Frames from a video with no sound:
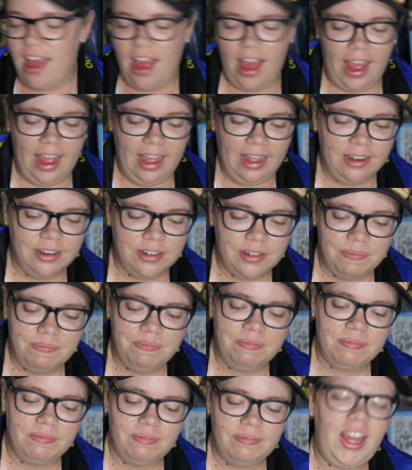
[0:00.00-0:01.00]
and
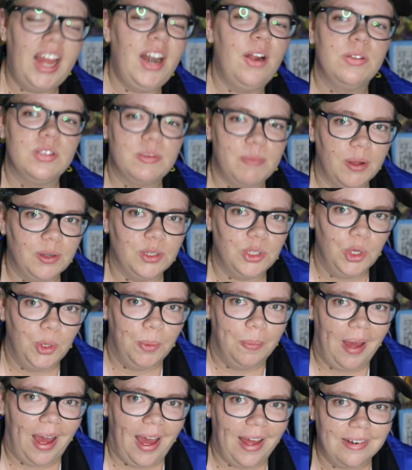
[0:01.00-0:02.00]
they don't smell too
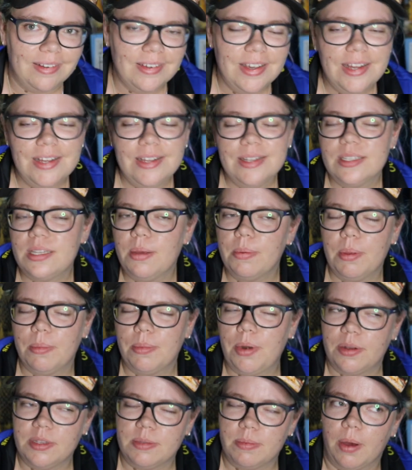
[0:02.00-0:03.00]
bad. Some of them
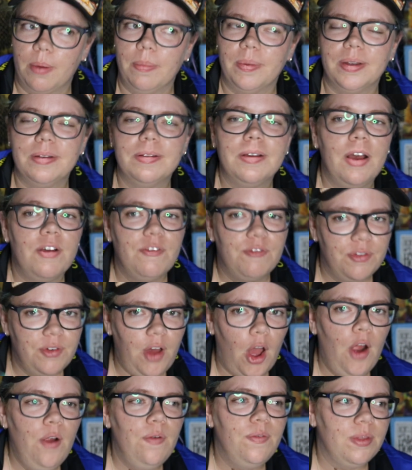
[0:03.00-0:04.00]
don't smell, but
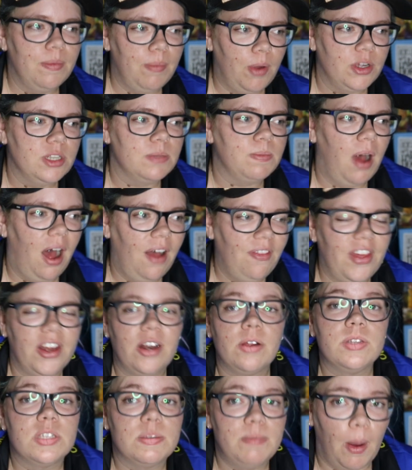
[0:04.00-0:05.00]
over the most part they
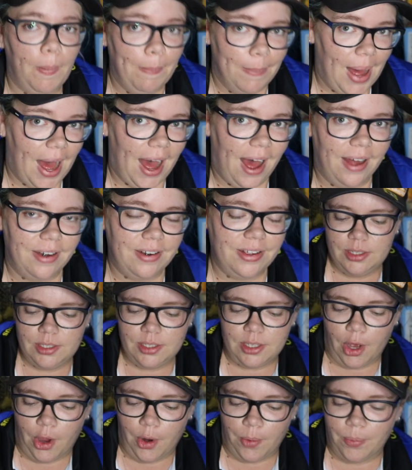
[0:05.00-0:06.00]
don't smell bad.
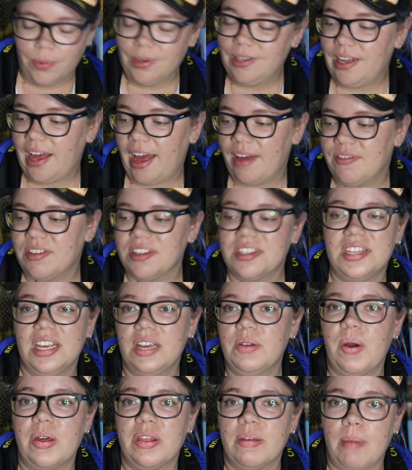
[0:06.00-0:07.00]
So we'll have to see
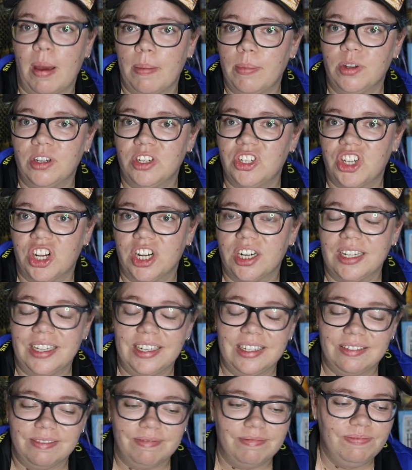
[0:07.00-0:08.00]
whether my bullet
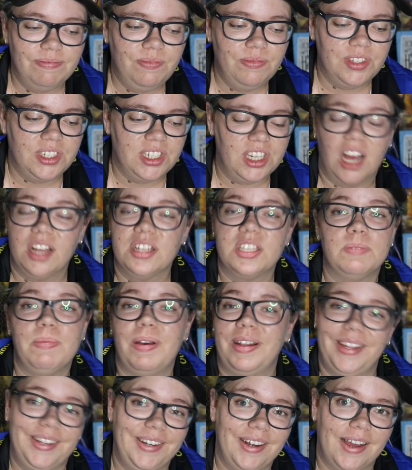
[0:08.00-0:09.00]
journaling starts
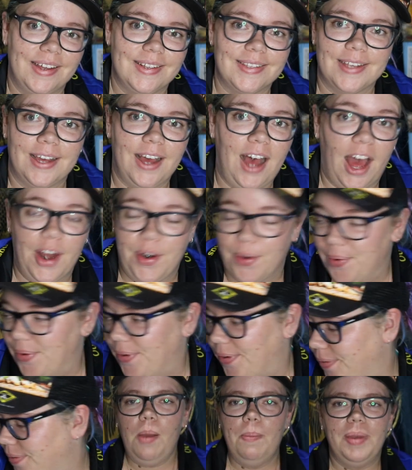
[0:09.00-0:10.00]
smelling nicer. I don't
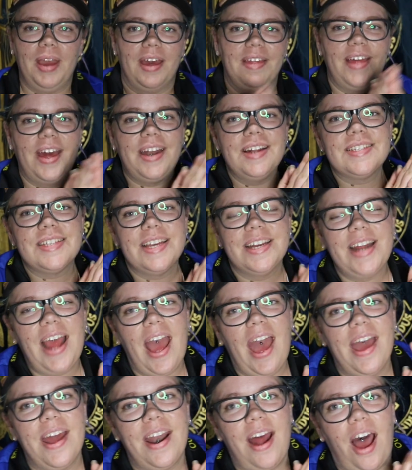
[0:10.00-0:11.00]
know. Yeah, that is it,
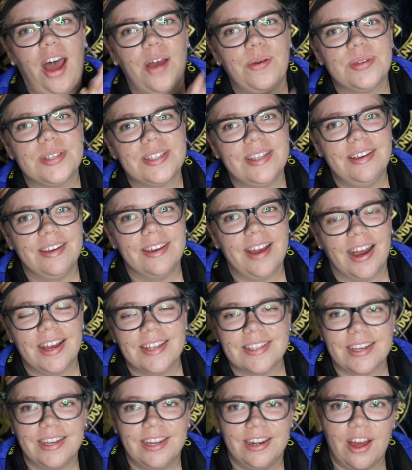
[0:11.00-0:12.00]
and I will see you
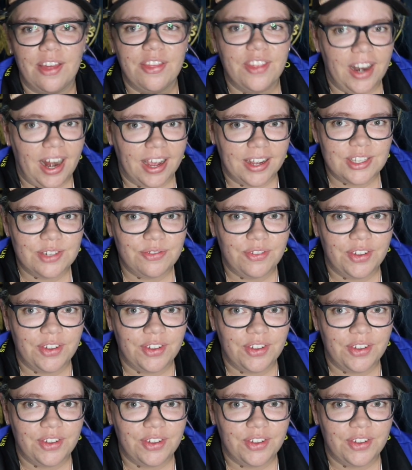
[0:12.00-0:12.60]
guys in the next